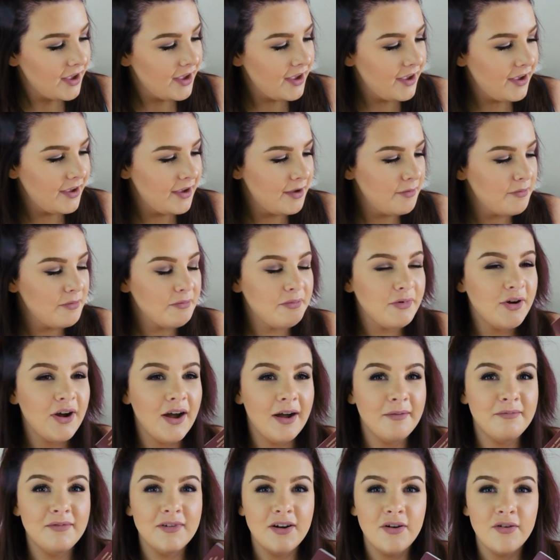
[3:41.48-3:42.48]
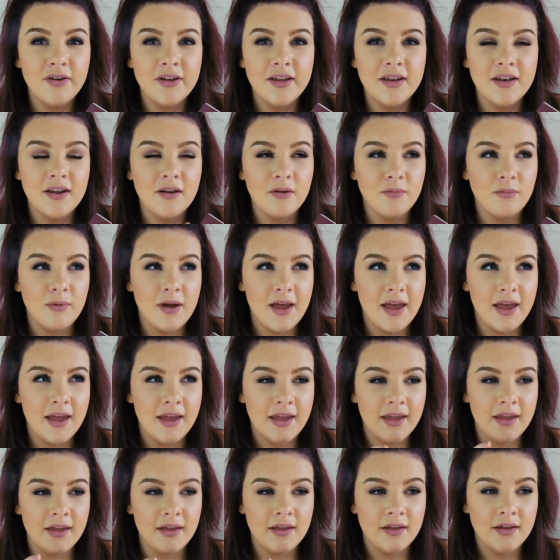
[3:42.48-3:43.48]
Um, but I'm going
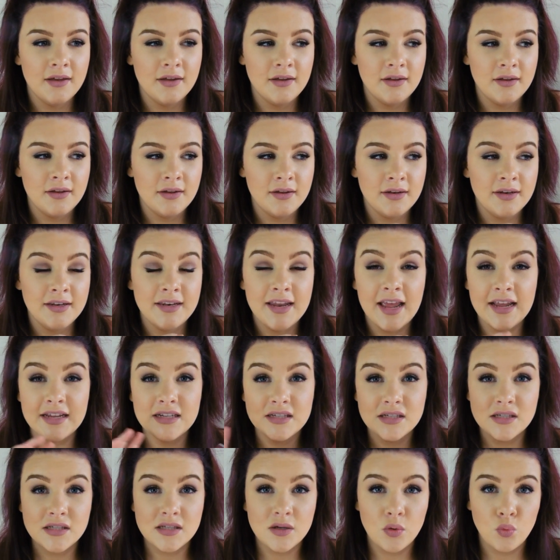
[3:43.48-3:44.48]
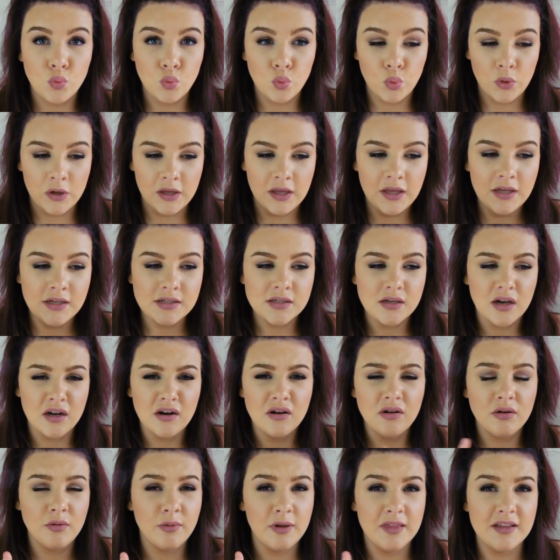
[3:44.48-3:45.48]
away next week. So I
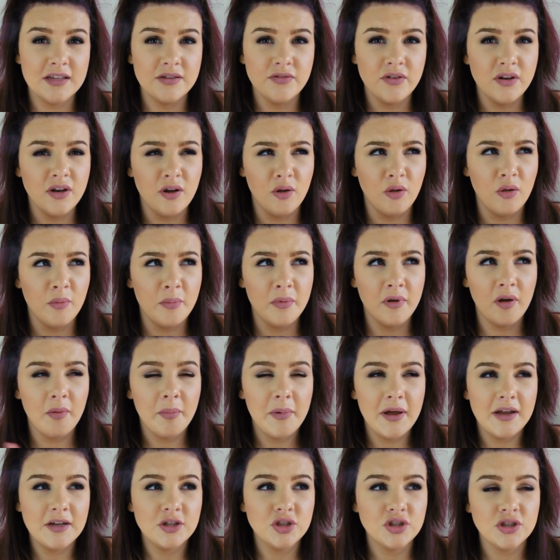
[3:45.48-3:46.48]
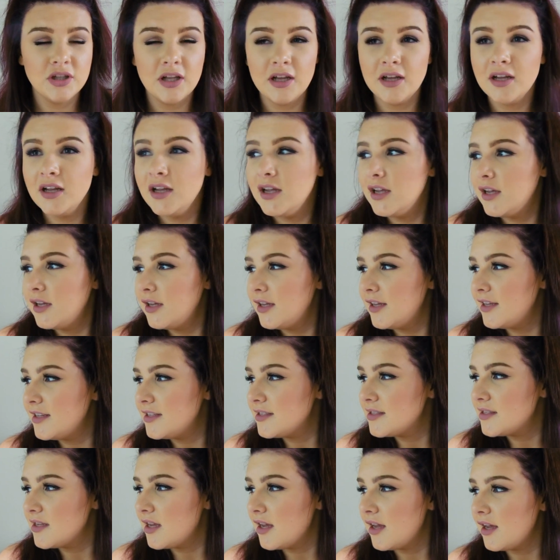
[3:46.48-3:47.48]
don't know when this video will be up actually.
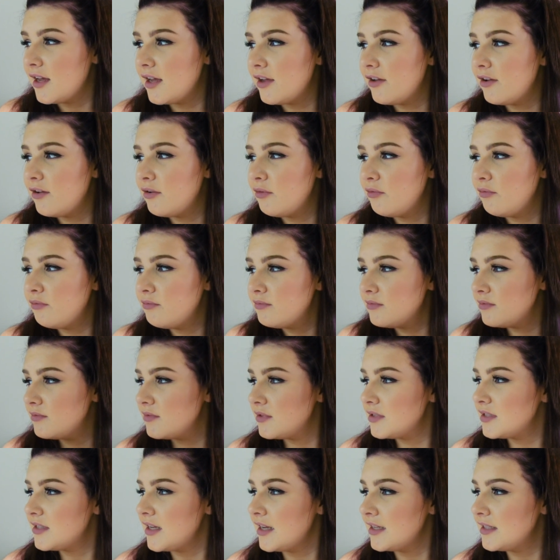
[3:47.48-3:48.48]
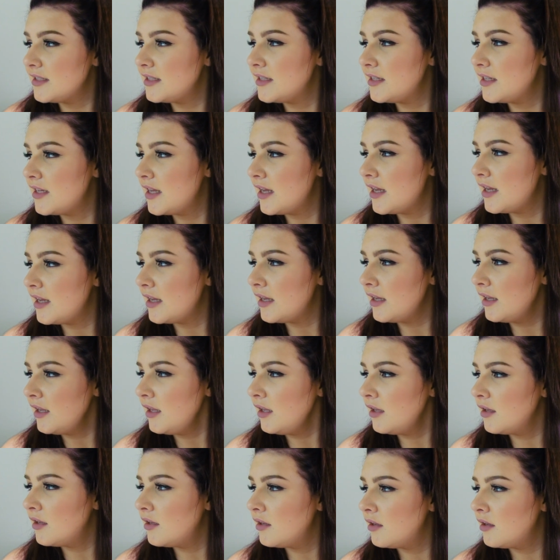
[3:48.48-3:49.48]
It's uh, Saturday.